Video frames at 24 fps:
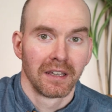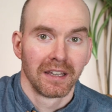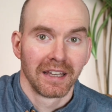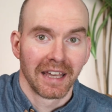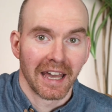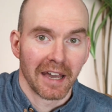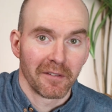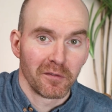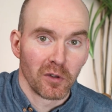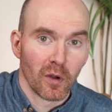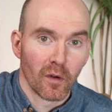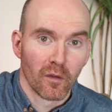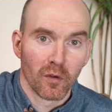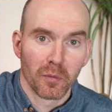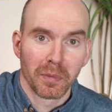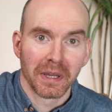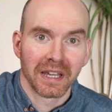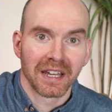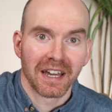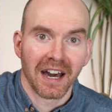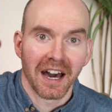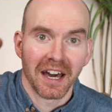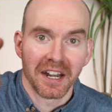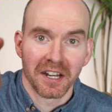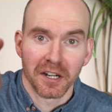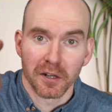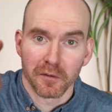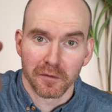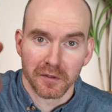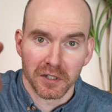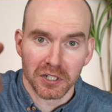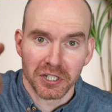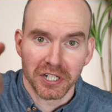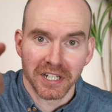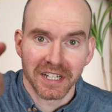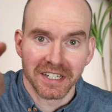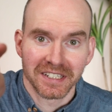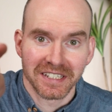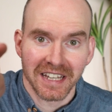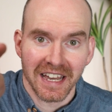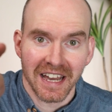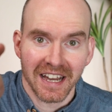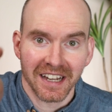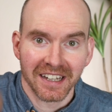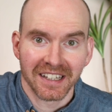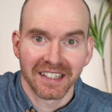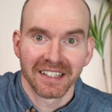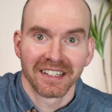Have you ever been caught in a phishing
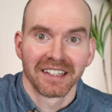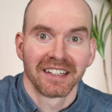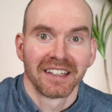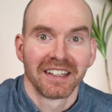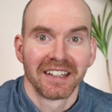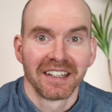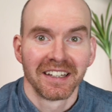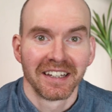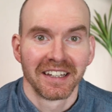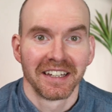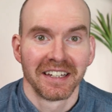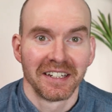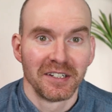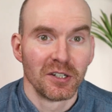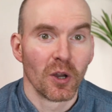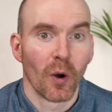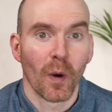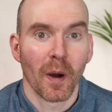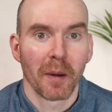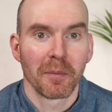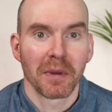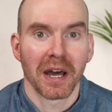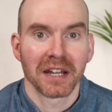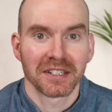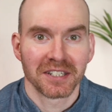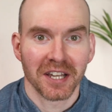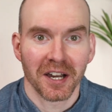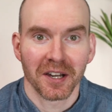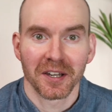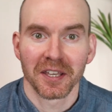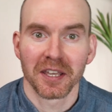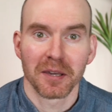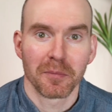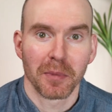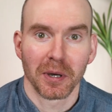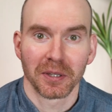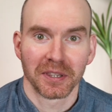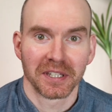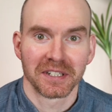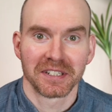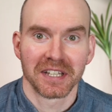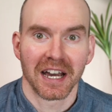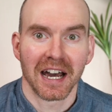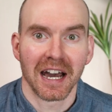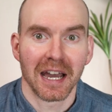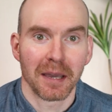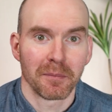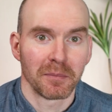attack? No, I'm not talking about the
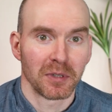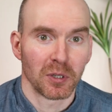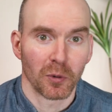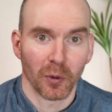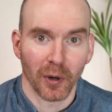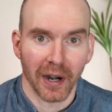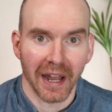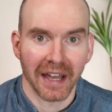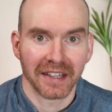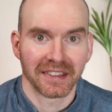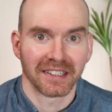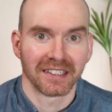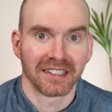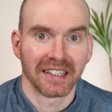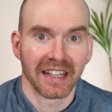time you were at the